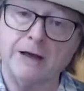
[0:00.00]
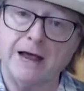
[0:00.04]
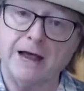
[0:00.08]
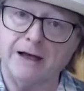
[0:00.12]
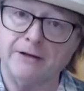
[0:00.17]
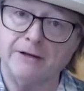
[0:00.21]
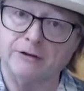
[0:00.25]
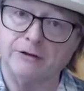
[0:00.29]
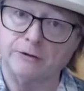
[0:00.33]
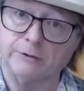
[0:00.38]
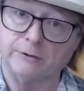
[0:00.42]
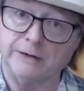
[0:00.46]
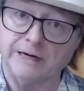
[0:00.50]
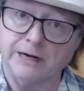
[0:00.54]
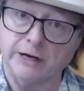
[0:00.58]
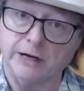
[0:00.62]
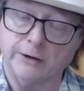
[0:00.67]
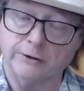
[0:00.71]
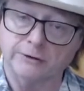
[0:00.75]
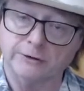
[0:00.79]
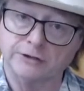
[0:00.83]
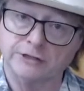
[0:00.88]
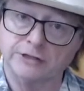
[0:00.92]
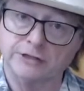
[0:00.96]
3
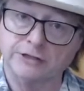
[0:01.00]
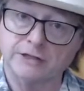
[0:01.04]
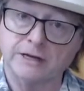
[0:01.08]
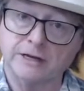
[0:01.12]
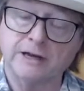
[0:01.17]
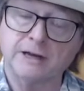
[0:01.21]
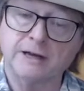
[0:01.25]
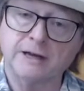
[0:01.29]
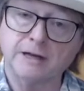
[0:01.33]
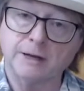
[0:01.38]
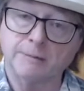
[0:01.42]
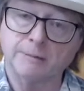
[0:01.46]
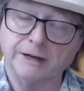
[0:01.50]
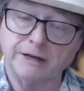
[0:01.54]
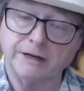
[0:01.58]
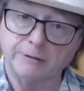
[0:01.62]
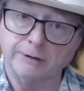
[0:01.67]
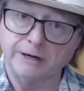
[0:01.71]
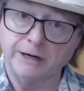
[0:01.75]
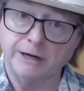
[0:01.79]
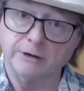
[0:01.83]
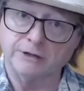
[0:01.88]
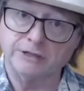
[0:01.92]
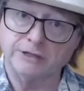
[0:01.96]
notes. You play
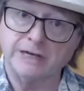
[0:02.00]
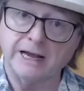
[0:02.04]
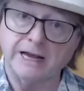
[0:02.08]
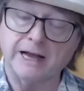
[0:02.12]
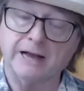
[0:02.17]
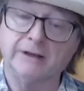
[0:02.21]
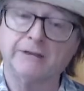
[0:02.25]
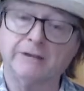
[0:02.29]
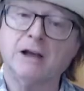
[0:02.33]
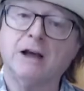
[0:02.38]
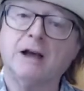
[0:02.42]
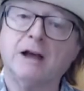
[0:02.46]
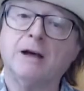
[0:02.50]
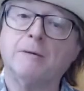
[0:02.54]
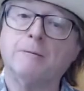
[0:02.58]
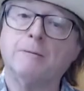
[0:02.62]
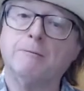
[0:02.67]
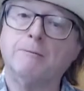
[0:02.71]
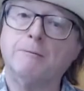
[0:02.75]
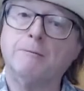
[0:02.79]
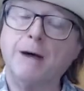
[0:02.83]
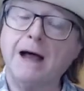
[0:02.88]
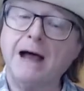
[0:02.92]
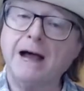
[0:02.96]
3 notes down,
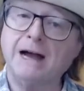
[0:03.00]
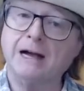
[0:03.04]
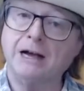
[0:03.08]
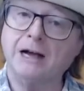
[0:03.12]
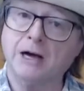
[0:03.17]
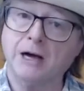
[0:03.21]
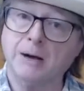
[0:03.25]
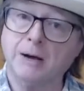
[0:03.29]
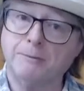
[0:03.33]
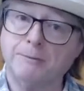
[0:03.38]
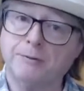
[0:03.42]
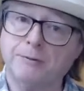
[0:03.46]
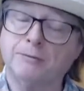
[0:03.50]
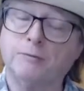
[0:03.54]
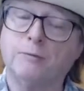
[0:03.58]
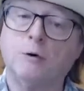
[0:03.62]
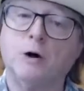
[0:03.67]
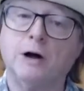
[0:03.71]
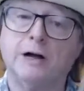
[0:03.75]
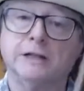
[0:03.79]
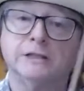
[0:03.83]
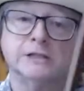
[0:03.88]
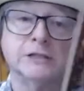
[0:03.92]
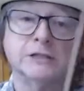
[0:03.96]
back up
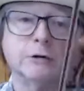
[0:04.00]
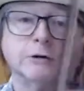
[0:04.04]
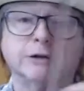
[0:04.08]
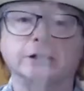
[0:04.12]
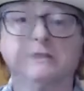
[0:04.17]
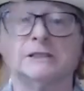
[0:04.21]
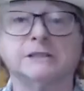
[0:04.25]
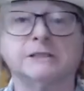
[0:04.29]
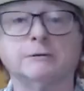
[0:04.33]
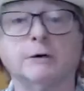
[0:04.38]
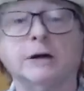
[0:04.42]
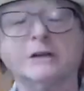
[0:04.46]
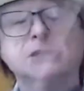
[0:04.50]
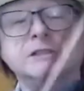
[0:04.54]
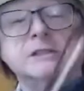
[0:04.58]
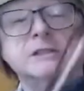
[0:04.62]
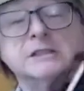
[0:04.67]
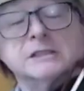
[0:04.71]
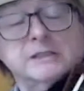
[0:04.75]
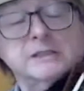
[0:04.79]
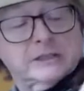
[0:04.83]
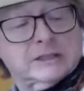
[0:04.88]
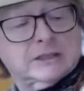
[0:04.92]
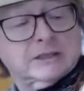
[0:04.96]
1. So let's watch
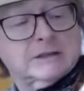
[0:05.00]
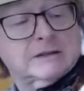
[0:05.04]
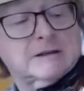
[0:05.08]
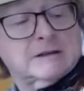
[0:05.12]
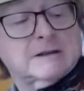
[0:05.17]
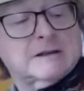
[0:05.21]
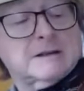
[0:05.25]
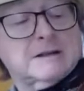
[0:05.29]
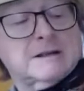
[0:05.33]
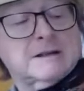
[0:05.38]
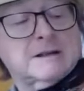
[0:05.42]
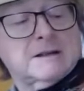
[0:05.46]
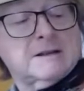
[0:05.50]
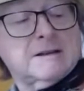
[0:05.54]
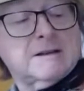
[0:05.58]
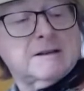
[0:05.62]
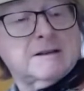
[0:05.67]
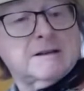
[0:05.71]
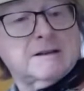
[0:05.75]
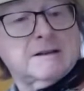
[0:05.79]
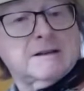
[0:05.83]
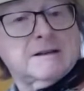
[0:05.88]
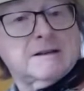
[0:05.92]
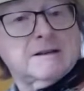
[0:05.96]
this. Listen.
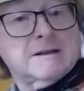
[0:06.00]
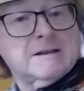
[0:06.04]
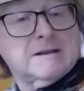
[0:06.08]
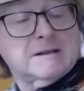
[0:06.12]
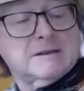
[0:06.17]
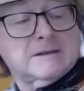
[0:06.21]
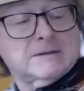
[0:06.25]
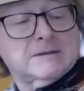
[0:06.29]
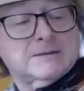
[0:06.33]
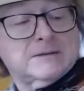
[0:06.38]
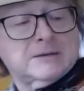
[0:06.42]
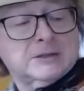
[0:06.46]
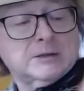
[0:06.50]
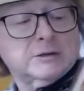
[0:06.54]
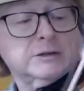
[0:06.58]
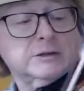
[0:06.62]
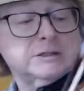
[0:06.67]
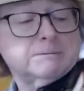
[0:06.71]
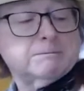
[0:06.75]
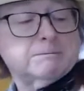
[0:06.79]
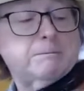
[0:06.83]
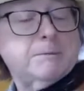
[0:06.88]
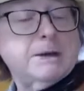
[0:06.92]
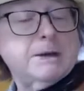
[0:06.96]
So it's
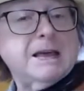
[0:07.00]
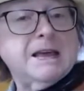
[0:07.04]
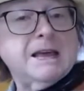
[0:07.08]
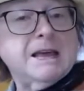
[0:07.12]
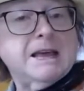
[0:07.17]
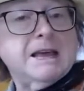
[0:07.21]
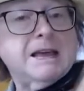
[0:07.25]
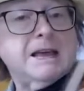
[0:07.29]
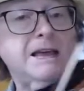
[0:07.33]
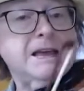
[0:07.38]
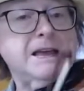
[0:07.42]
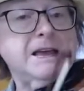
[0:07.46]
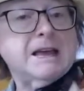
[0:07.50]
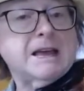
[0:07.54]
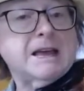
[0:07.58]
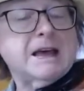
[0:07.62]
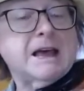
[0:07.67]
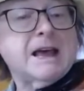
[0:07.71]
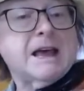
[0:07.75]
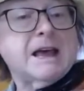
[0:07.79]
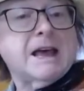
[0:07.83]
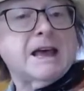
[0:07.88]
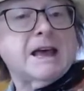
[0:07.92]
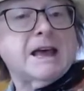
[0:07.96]
B,
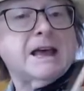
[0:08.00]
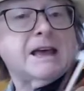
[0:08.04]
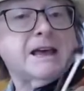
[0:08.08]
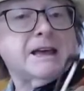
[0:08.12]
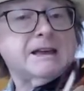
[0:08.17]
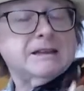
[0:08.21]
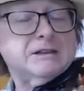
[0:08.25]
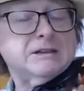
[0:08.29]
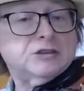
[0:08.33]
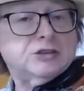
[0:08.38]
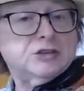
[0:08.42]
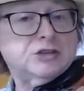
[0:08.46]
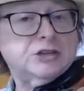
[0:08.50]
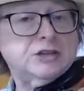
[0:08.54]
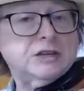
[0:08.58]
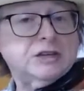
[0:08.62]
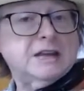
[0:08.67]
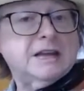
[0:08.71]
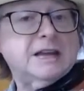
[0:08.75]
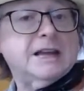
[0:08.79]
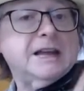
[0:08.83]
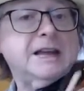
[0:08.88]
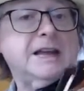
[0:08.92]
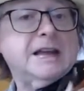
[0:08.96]
A,
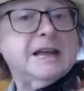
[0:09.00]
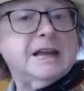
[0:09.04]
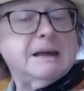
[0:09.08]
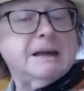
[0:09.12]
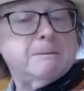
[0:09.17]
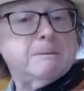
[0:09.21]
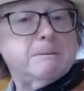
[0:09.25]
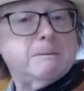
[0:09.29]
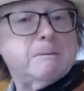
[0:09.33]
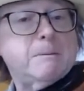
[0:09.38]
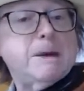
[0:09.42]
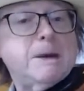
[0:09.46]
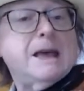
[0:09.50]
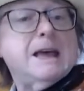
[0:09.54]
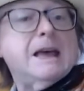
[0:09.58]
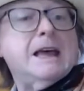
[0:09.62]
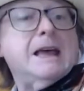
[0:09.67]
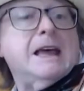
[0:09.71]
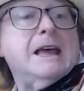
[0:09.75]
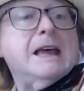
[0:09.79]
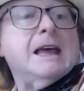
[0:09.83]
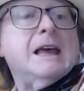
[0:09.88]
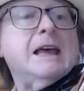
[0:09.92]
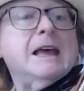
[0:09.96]
G,
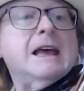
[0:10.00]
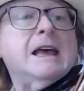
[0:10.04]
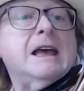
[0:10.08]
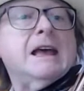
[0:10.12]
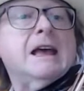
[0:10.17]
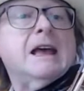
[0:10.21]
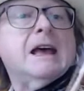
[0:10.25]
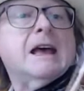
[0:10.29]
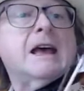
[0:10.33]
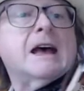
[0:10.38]
B,